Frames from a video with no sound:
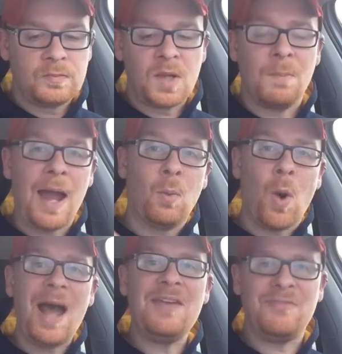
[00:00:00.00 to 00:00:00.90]
My
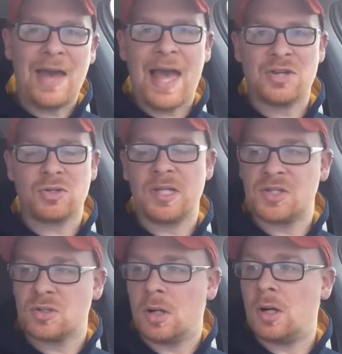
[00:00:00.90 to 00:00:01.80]
wife actually
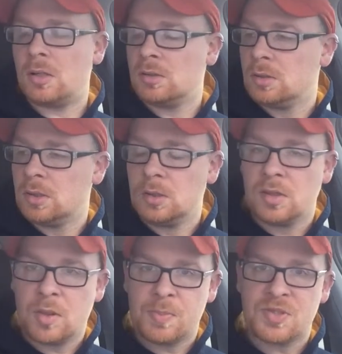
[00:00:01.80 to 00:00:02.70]
saw
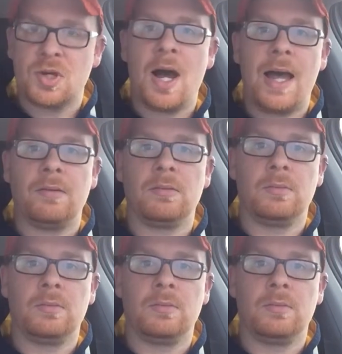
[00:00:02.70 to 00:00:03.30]
the Passat